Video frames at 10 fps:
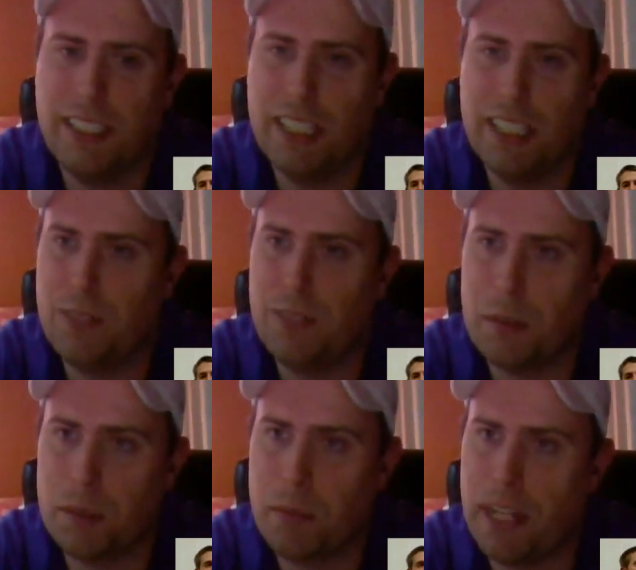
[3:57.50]
If
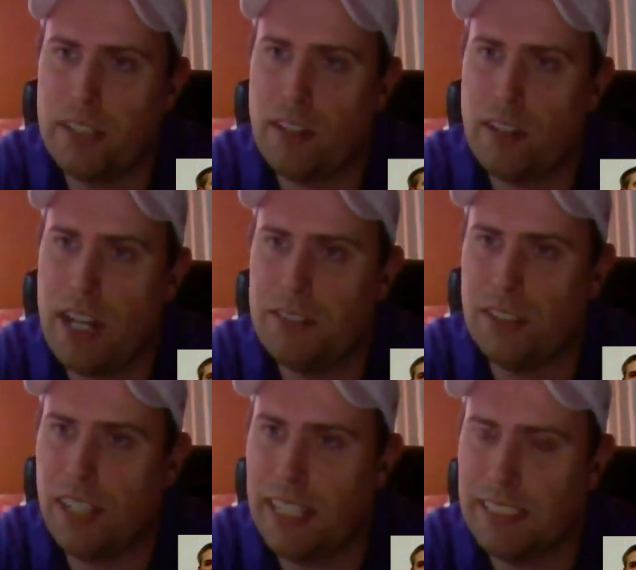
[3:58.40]
your paragraphs
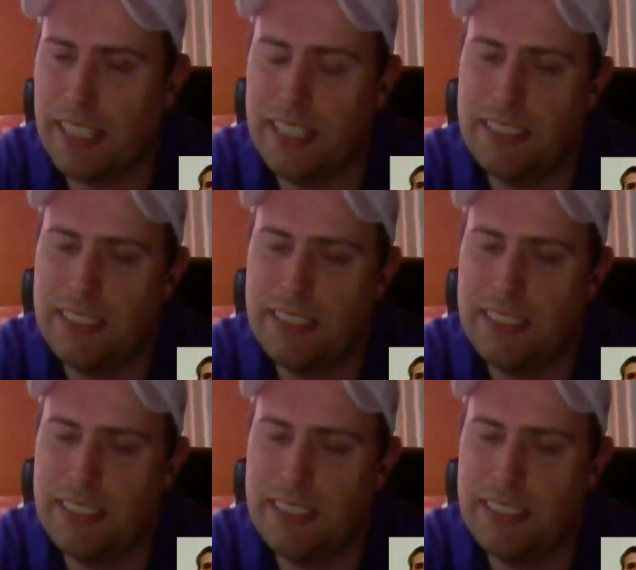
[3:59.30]
are 10